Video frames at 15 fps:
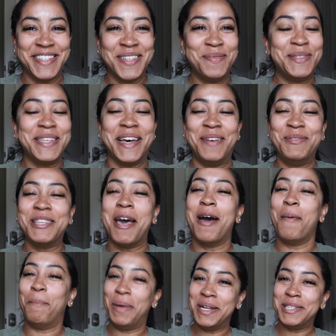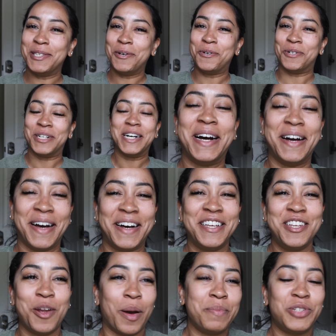sometimes, but it's cool.
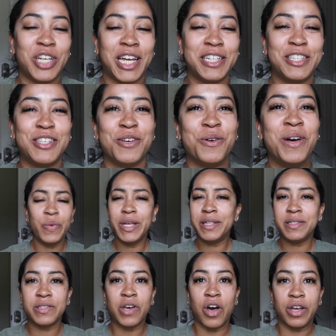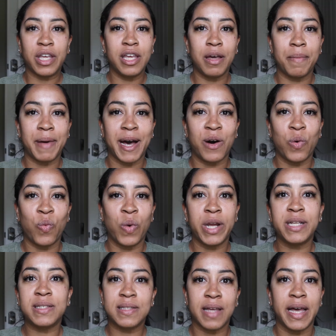You know, I'm chatty too. We get to talking about what
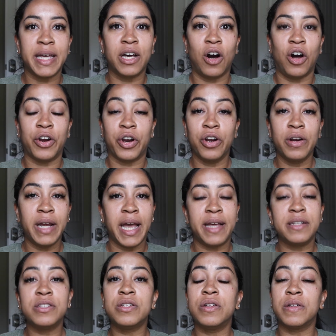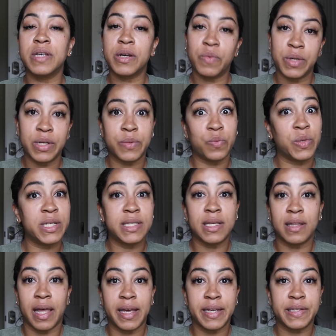it's like on her end, you know, like what is it
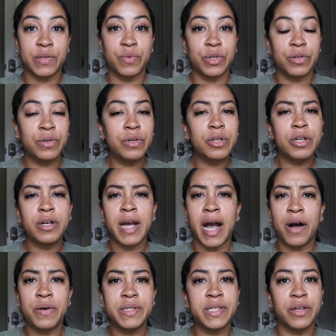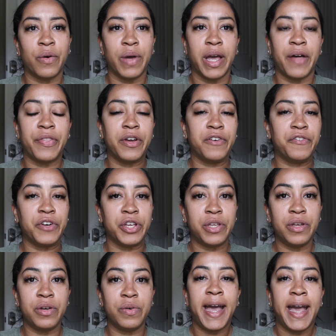like as a recruiter? How is it going out there for
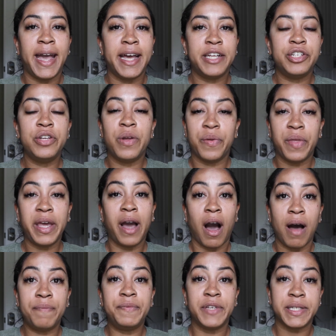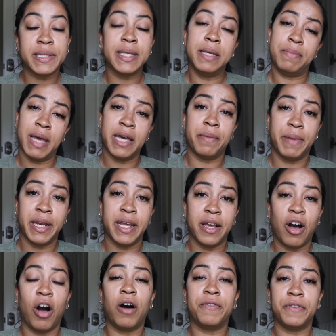you? And, you know, they obviously make money
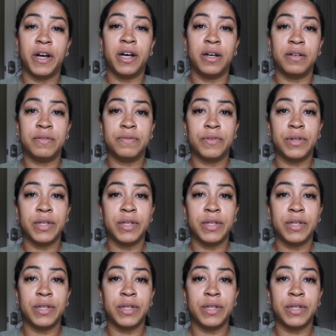off of